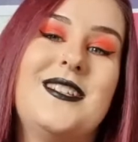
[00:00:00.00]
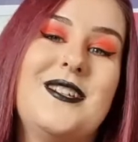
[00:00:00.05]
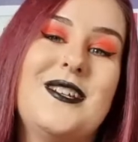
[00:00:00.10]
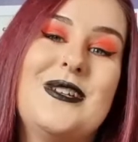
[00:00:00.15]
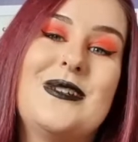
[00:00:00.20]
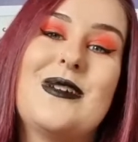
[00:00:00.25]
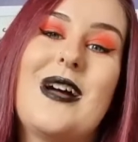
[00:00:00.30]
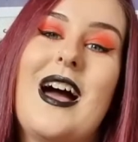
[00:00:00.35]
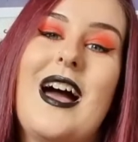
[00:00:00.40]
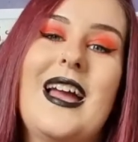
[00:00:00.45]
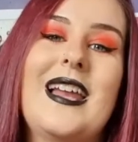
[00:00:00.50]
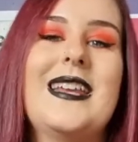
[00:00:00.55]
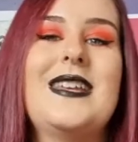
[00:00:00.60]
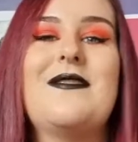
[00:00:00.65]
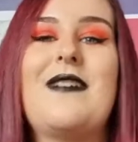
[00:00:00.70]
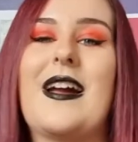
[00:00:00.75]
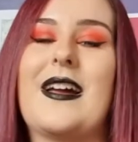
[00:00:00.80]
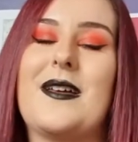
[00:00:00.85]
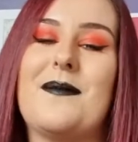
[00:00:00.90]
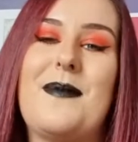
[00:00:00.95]
do highly
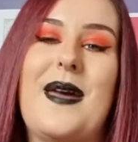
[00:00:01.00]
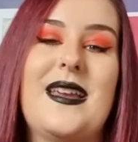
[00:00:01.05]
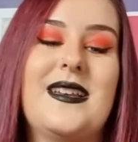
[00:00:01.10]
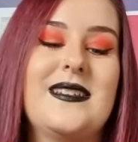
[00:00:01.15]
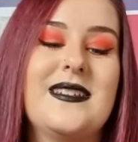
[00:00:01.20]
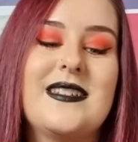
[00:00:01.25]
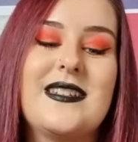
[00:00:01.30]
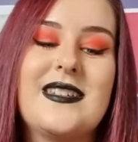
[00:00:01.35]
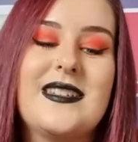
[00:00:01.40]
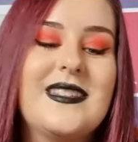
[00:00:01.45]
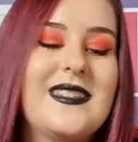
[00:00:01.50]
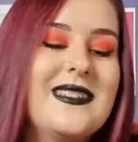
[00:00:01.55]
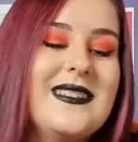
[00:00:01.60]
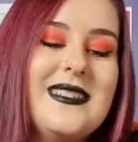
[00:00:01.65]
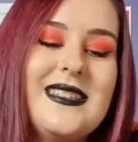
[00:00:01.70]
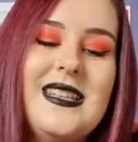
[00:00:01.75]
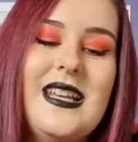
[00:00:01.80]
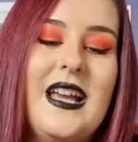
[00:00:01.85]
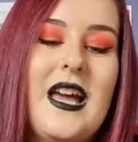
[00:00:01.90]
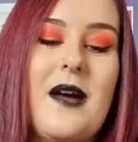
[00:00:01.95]
recommend
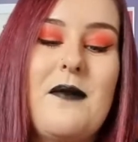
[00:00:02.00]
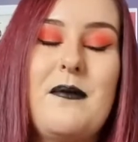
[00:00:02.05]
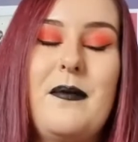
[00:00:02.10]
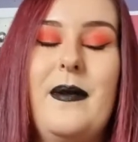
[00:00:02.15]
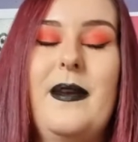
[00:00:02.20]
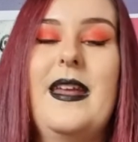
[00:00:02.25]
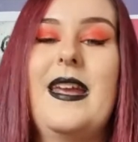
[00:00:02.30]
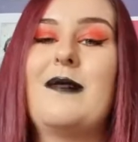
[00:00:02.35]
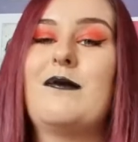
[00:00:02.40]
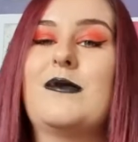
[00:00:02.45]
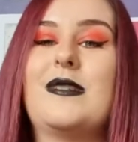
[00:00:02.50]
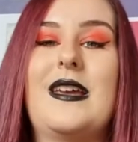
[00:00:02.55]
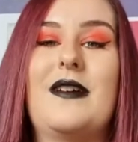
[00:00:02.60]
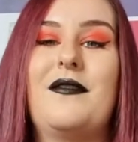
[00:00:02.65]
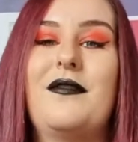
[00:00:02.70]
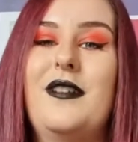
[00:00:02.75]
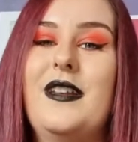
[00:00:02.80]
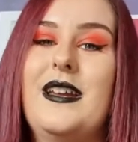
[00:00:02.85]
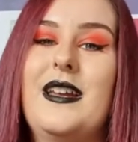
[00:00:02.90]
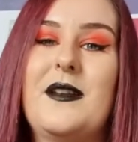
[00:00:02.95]
the company. I'm
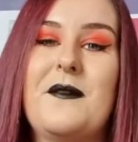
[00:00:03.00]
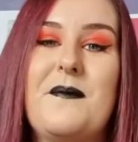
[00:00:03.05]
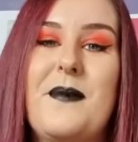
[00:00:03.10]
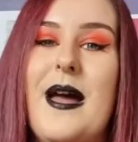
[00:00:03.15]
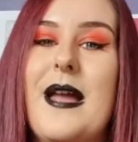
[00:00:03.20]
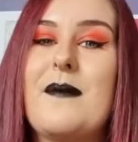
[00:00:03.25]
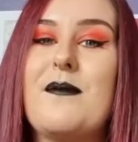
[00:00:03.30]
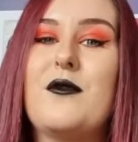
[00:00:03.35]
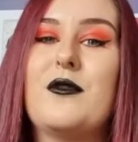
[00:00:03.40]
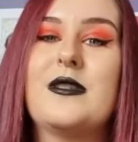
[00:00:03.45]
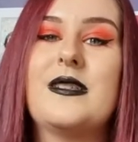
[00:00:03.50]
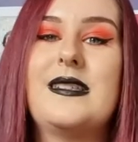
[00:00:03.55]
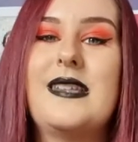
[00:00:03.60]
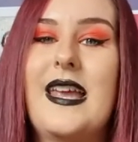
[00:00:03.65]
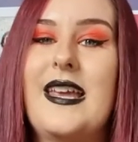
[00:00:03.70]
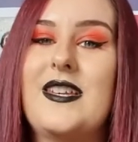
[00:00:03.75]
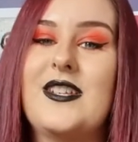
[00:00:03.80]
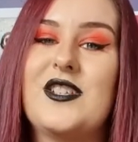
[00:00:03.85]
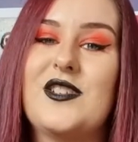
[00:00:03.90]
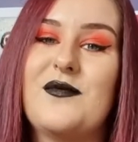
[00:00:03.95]
definitely going to buy more
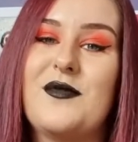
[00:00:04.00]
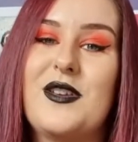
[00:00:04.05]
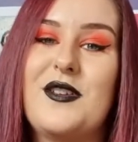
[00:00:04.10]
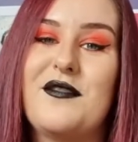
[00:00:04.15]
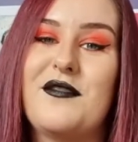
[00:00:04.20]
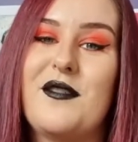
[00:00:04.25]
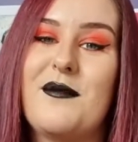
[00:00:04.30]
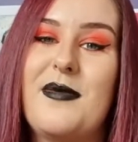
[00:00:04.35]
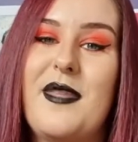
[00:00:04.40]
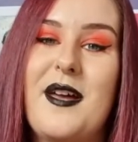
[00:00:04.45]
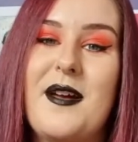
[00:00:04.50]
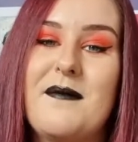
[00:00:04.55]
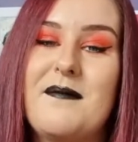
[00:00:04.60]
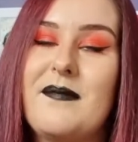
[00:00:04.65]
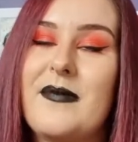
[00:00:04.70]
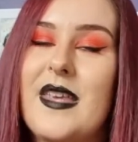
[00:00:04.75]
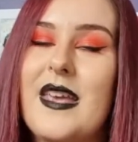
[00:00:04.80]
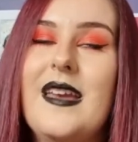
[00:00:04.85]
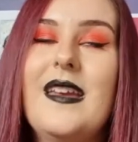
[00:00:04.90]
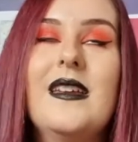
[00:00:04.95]
stationery from them
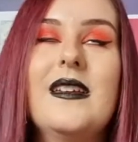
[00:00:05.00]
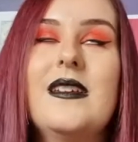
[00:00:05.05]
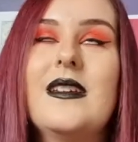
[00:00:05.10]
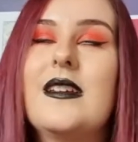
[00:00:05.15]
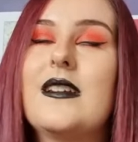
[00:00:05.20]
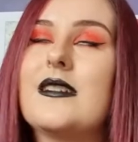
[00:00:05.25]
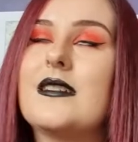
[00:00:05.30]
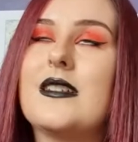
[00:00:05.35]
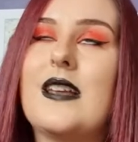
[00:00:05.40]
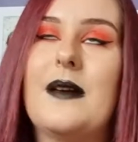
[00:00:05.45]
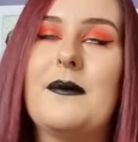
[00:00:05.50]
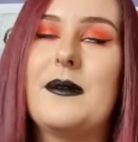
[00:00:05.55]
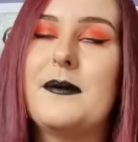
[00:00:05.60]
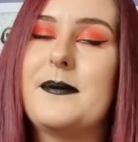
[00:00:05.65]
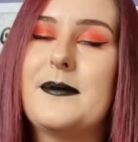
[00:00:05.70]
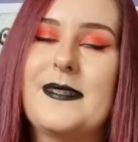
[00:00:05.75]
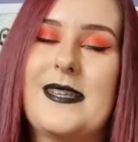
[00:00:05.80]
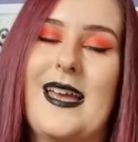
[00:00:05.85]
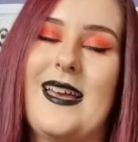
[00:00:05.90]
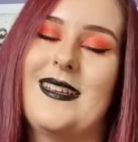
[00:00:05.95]
because I'm
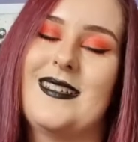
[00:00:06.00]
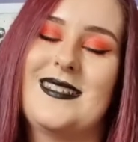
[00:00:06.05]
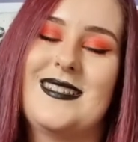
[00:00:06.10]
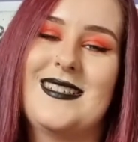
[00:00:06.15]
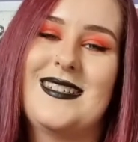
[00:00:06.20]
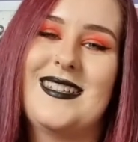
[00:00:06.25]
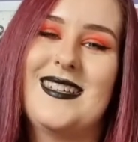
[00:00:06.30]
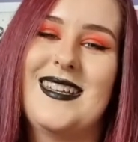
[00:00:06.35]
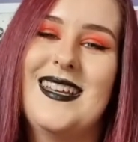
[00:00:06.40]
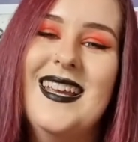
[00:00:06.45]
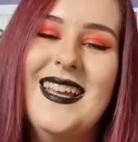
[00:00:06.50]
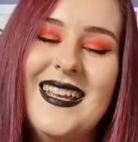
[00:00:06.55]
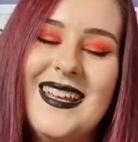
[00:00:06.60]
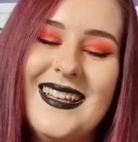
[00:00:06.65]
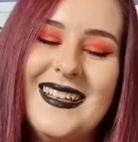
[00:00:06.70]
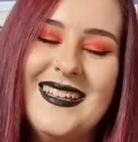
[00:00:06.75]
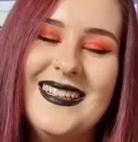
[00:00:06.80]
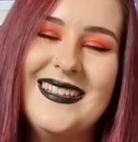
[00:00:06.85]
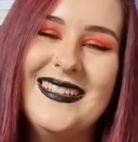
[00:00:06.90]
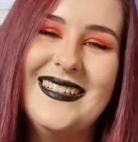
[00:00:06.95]
obsessed.
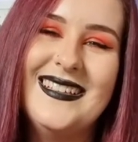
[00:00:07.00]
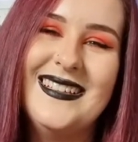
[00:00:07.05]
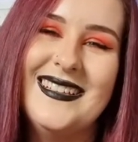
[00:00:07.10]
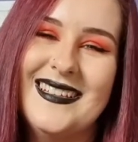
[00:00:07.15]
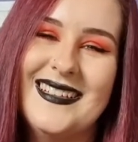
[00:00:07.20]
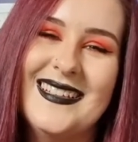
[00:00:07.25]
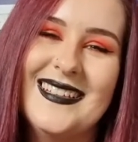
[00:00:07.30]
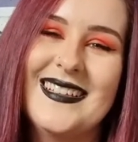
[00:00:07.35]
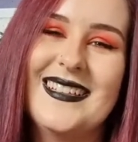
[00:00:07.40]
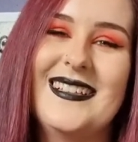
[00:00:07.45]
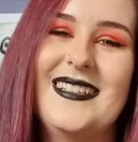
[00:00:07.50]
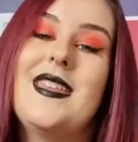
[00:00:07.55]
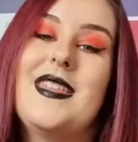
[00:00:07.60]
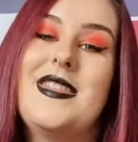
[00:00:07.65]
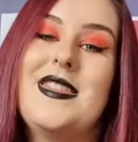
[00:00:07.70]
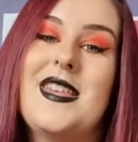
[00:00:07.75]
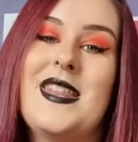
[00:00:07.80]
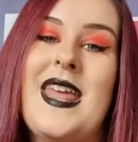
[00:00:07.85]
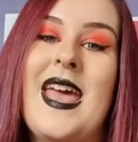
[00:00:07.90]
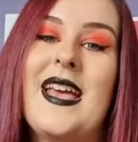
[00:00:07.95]

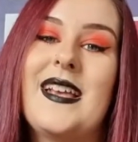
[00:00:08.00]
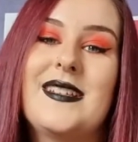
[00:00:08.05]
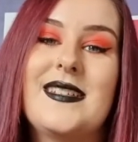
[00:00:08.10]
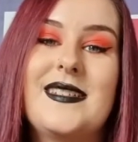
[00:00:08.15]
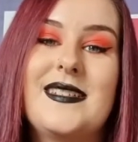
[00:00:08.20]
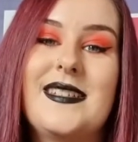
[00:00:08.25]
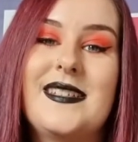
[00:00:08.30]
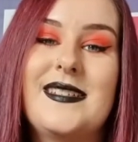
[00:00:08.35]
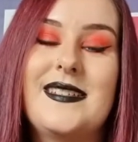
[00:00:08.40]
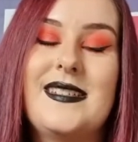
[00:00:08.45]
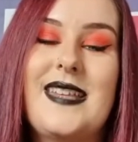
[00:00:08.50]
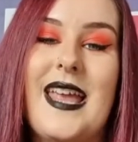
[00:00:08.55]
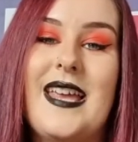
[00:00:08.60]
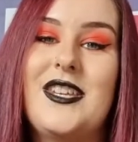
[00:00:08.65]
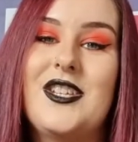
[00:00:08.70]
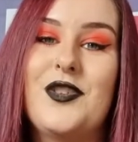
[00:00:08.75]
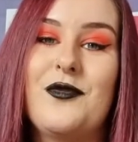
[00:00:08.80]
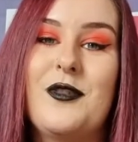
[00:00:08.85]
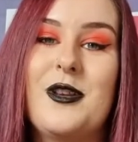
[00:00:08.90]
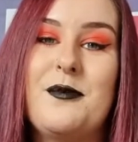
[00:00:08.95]
The next
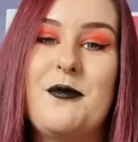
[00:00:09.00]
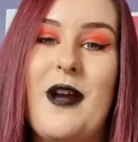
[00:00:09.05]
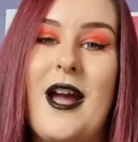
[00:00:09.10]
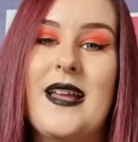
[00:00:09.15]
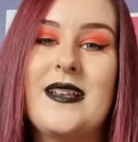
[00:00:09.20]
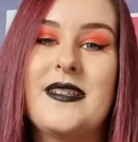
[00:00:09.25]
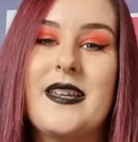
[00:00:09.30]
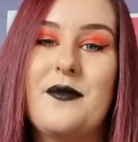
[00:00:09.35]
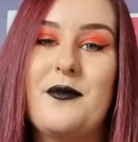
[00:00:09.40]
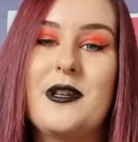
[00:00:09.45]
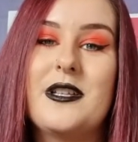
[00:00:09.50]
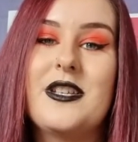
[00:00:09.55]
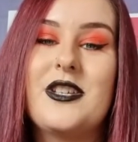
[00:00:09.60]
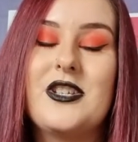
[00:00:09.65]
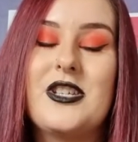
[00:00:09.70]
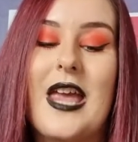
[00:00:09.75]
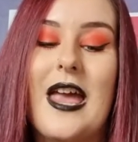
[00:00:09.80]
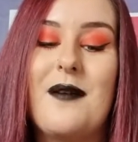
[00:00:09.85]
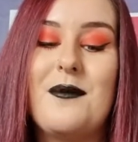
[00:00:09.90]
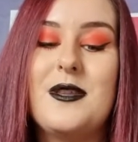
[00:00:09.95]
stationery brand I want to
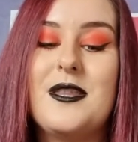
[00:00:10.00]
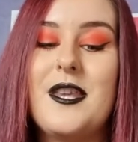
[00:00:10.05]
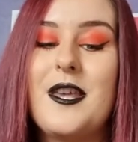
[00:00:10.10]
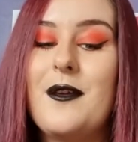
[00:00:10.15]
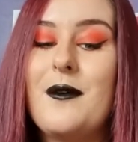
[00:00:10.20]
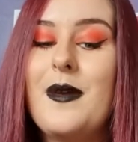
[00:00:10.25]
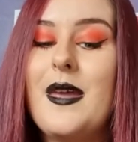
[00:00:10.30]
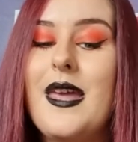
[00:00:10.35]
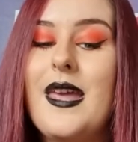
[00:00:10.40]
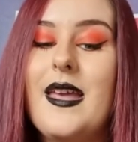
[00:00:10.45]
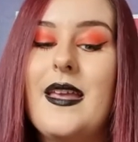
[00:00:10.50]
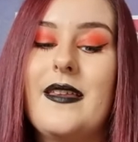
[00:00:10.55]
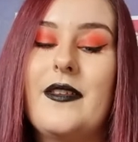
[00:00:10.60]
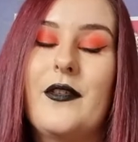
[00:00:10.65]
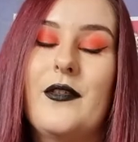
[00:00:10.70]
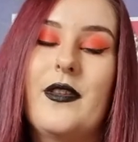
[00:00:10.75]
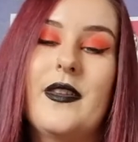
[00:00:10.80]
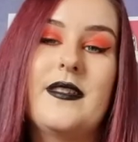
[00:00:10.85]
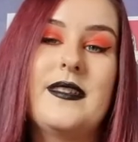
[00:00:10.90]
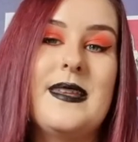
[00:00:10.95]
share with you
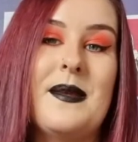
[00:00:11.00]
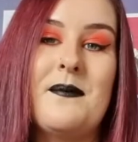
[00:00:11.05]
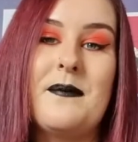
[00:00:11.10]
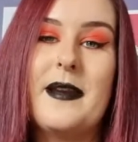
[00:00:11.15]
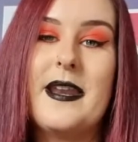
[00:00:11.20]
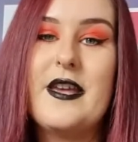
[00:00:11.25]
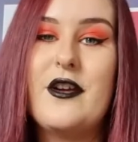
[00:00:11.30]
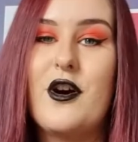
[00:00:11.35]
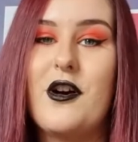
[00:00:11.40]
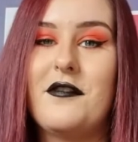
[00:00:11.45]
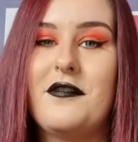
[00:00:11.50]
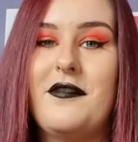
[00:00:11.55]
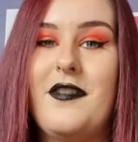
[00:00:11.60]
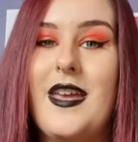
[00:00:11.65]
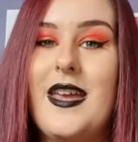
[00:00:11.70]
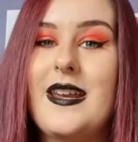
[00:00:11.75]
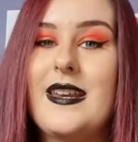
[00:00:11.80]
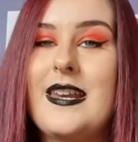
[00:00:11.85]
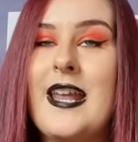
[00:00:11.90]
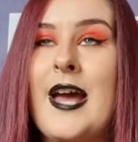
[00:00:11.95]
is Simply
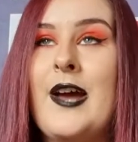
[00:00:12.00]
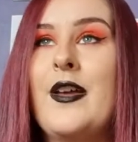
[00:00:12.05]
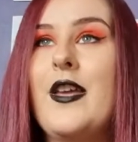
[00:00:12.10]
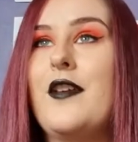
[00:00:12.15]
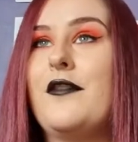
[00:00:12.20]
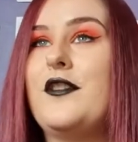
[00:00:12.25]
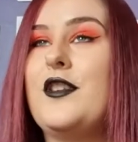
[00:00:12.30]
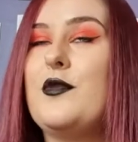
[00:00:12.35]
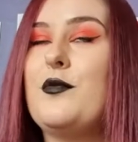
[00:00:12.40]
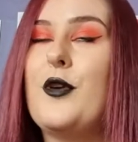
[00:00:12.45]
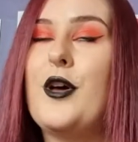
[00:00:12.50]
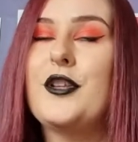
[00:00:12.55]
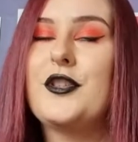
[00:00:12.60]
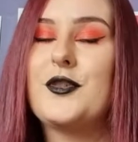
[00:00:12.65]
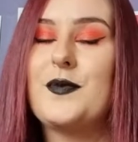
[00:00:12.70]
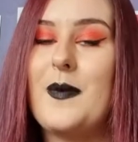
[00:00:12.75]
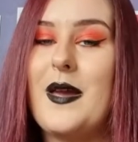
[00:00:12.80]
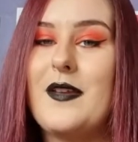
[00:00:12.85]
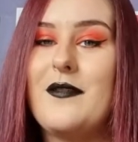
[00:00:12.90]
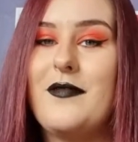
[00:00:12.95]
Gothic. Now, if you
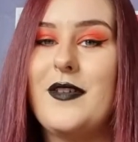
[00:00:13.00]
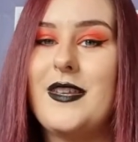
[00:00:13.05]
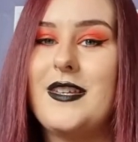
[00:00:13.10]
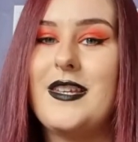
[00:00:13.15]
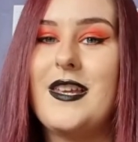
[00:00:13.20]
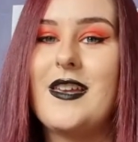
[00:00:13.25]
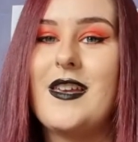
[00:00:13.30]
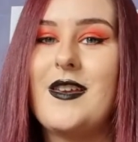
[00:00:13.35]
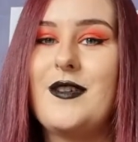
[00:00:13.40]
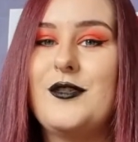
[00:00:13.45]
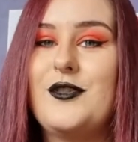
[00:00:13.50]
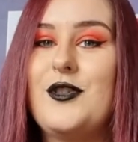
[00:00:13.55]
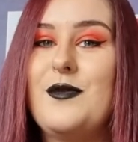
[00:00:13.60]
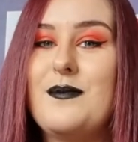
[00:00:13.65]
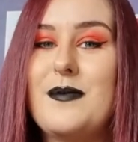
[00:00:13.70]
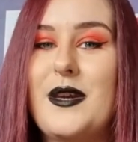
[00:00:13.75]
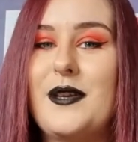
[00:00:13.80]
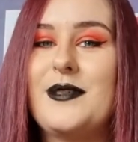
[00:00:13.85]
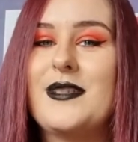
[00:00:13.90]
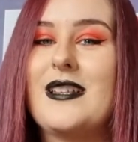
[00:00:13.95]
watch my videos, you
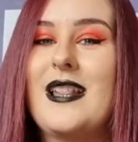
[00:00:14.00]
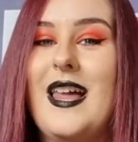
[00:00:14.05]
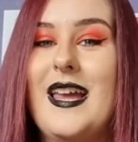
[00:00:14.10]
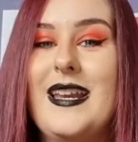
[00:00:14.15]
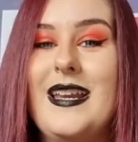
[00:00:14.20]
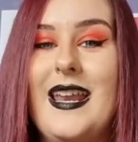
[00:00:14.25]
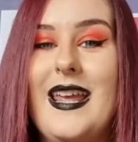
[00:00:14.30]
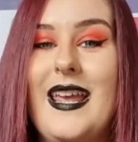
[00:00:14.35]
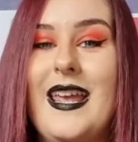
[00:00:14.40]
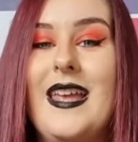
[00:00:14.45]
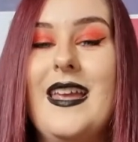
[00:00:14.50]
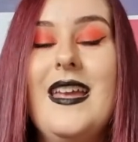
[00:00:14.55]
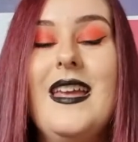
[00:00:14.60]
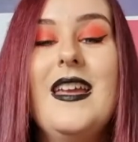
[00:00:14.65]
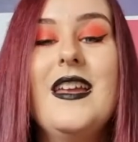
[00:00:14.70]
most likely